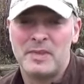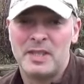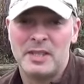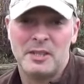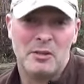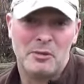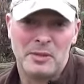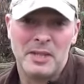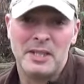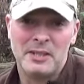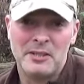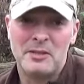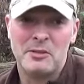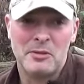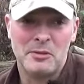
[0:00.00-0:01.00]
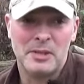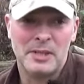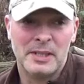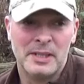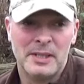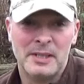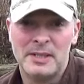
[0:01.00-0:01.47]
you don't need
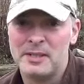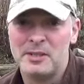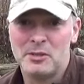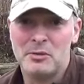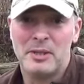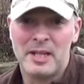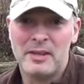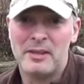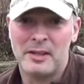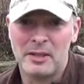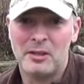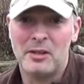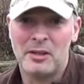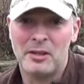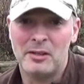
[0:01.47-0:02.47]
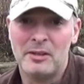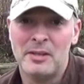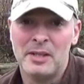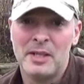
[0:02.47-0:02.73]
to do anything at all.